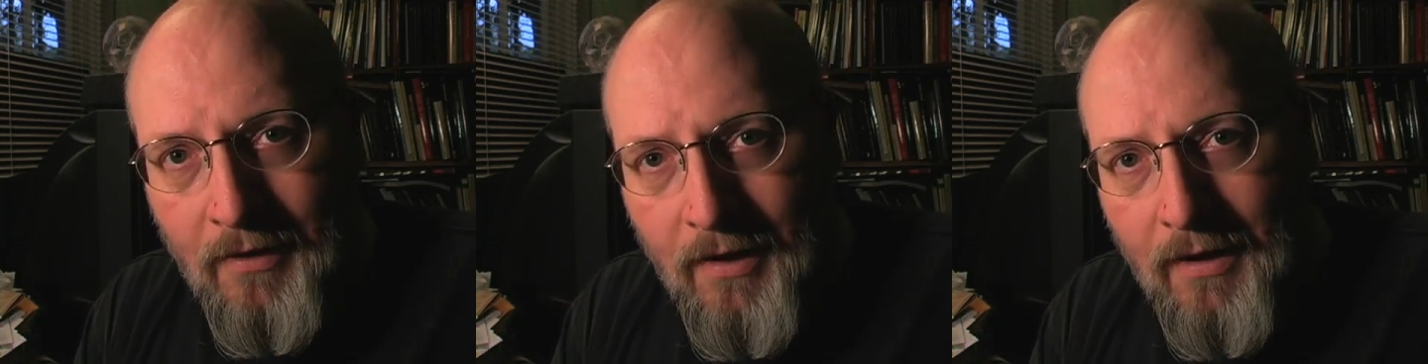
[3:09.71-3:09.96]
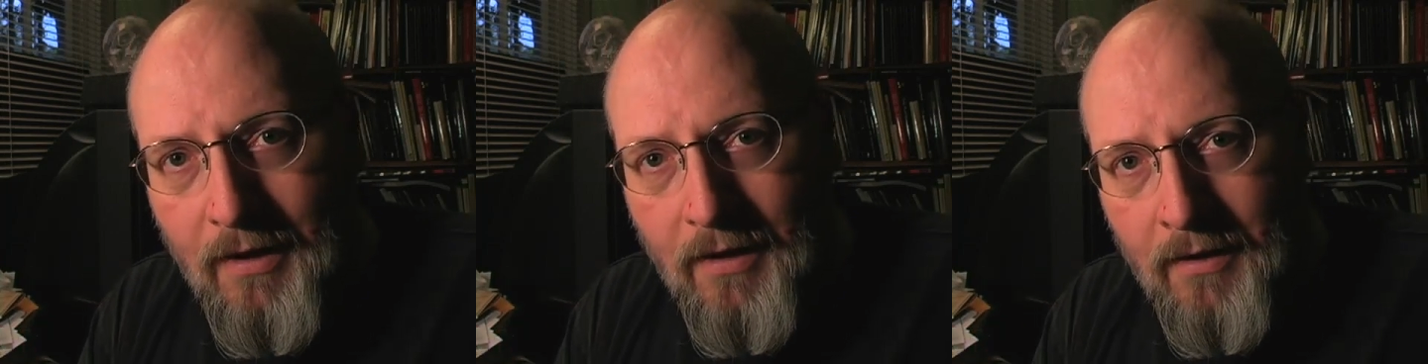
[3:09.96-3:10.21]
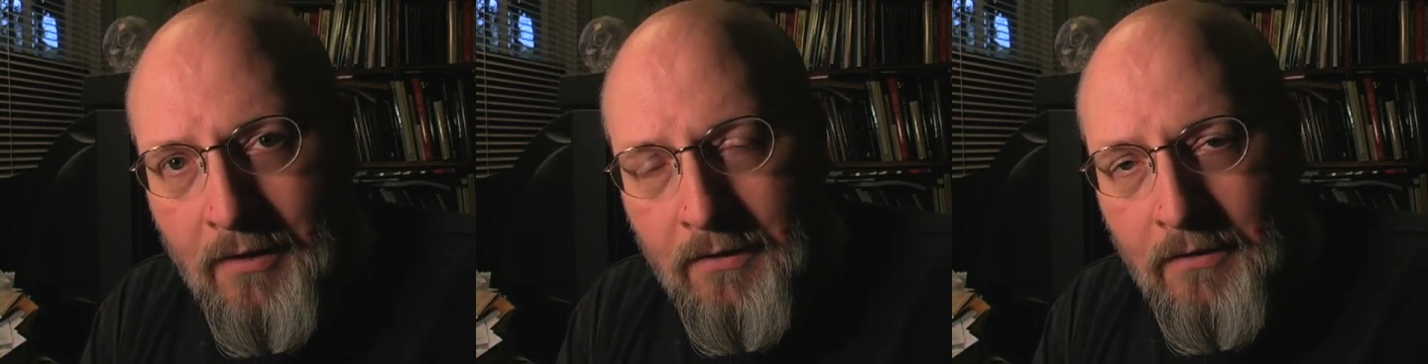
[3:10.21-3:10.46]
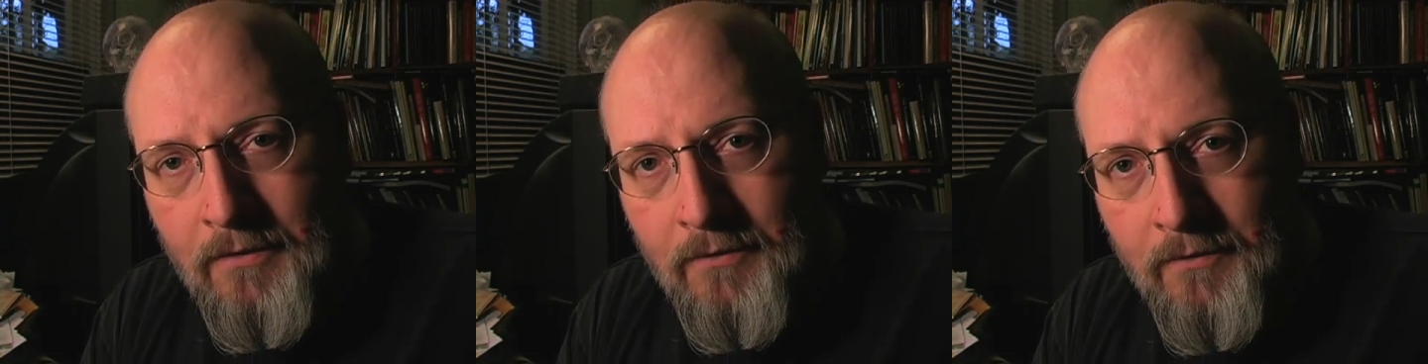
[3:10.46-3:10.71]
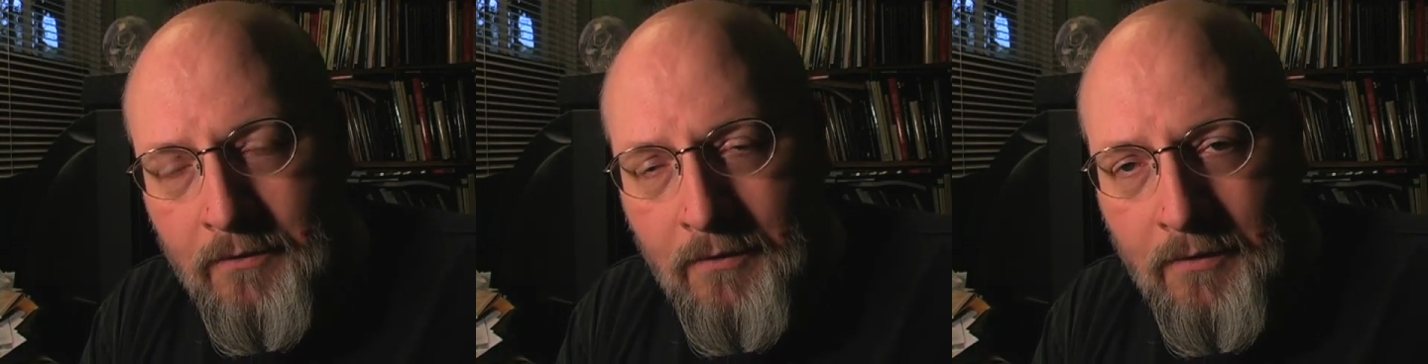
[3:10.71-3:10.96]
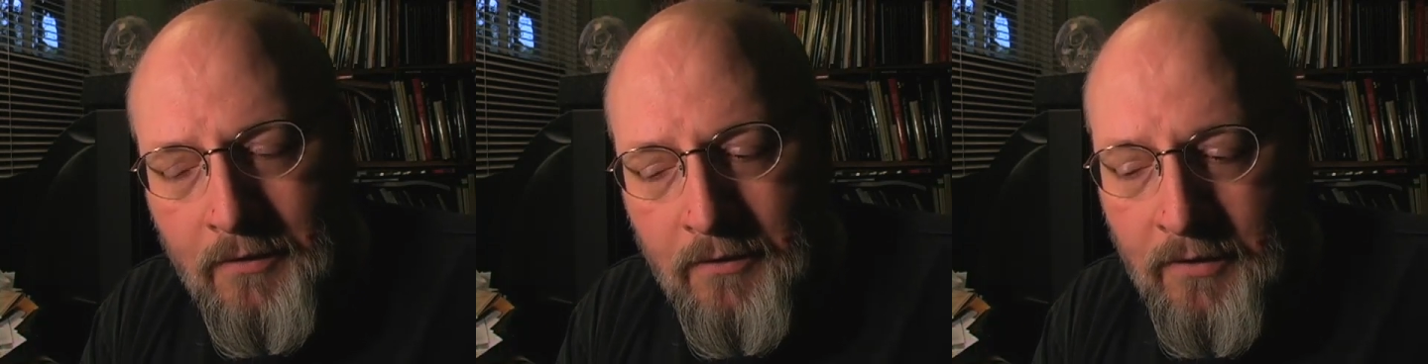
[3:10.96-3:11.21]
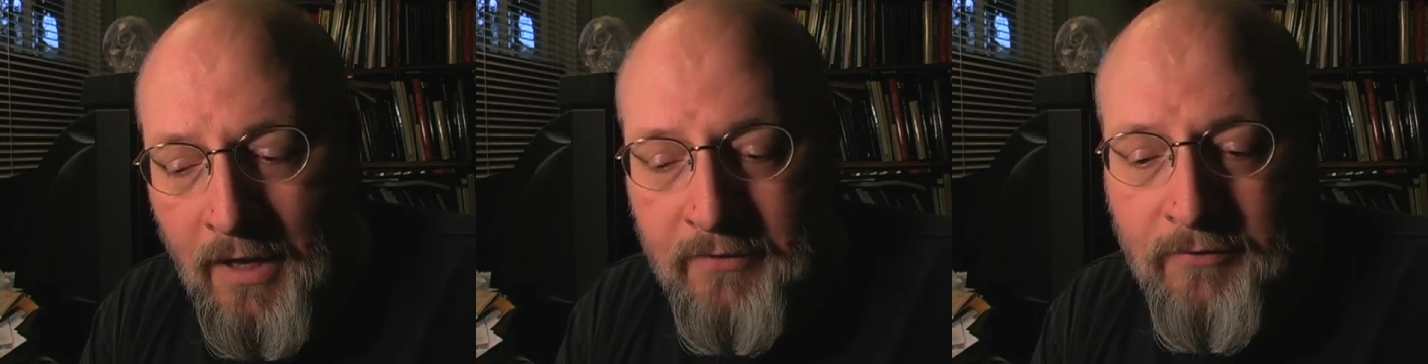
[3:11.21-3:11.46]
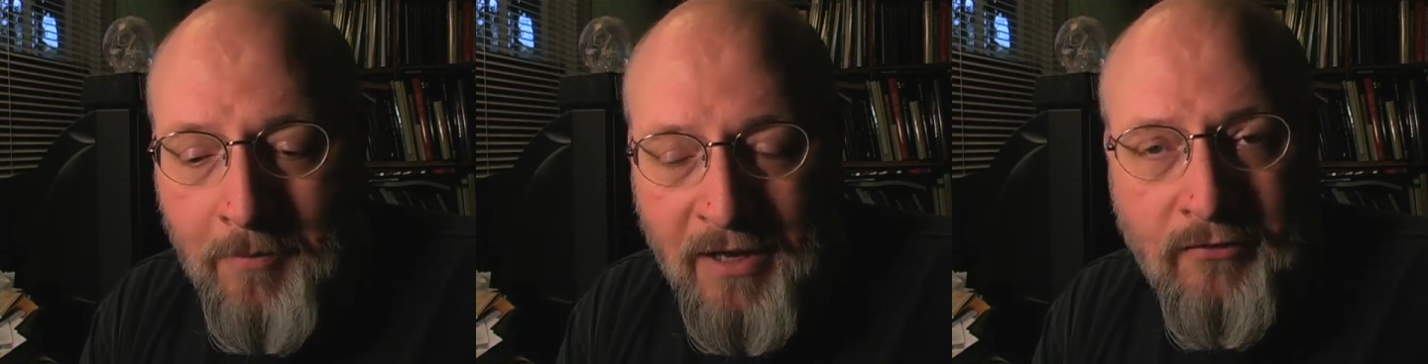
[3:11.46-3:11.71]

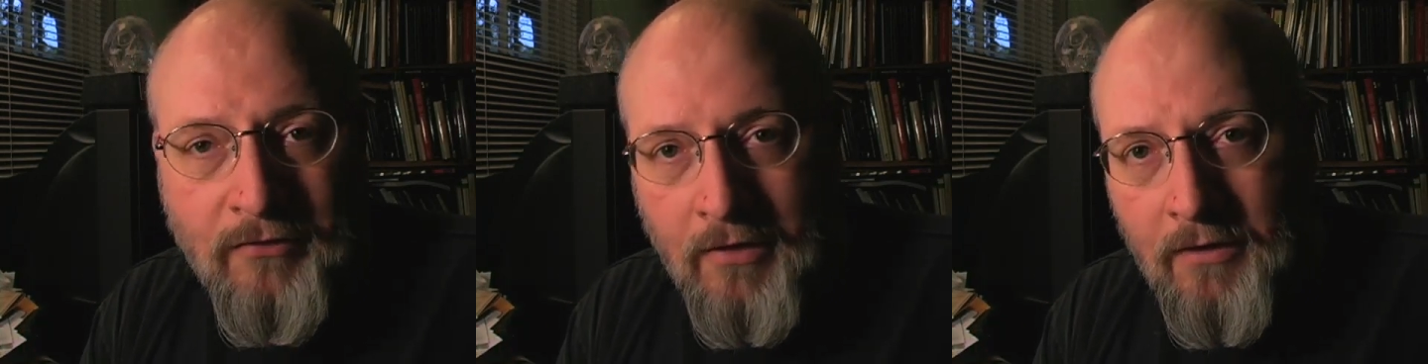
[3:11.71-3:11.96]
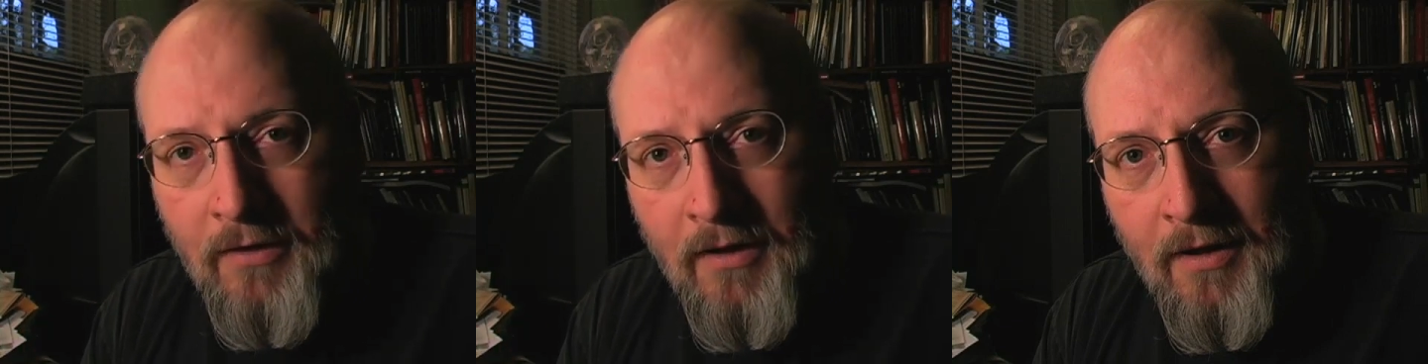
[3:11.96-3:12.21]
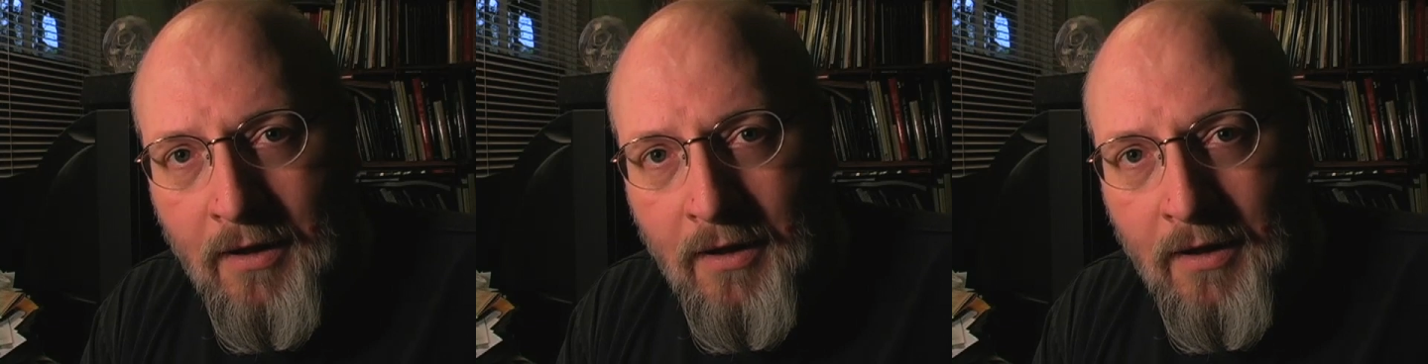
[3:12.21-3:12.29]
not to mention